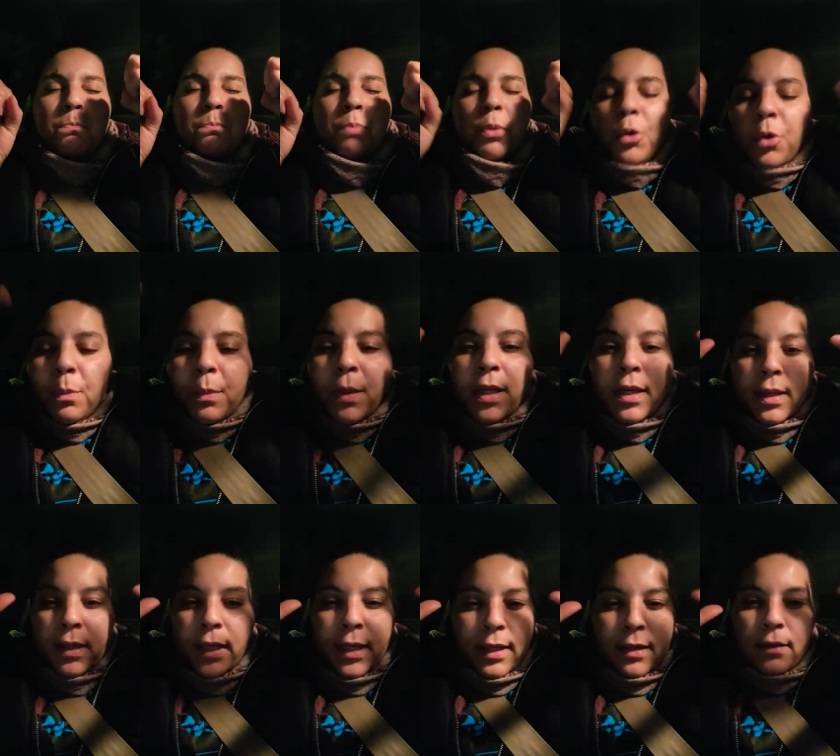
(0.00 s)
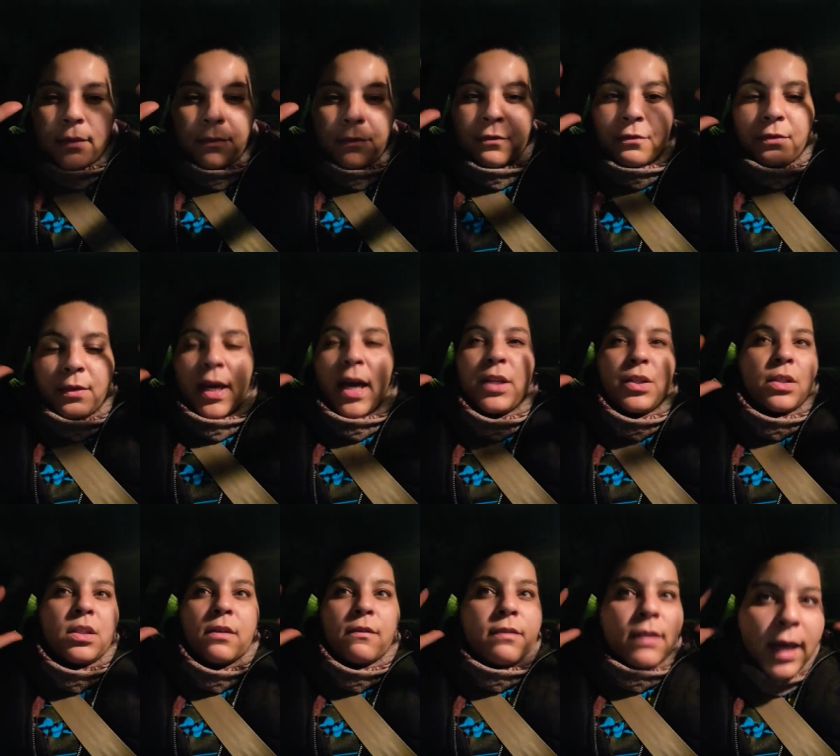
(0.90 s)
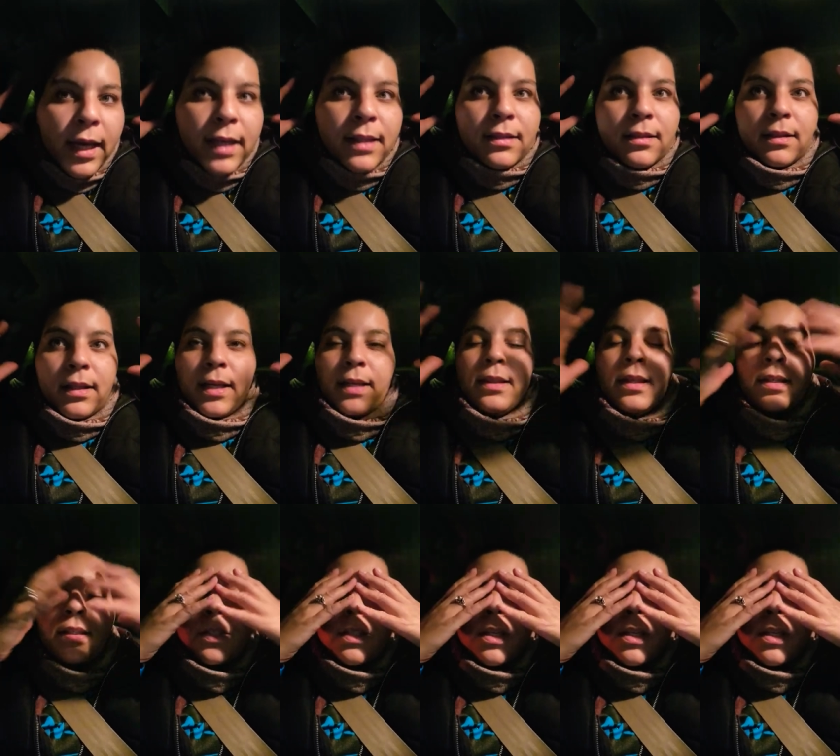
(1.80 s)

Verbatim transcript: booming like flashes of light like that's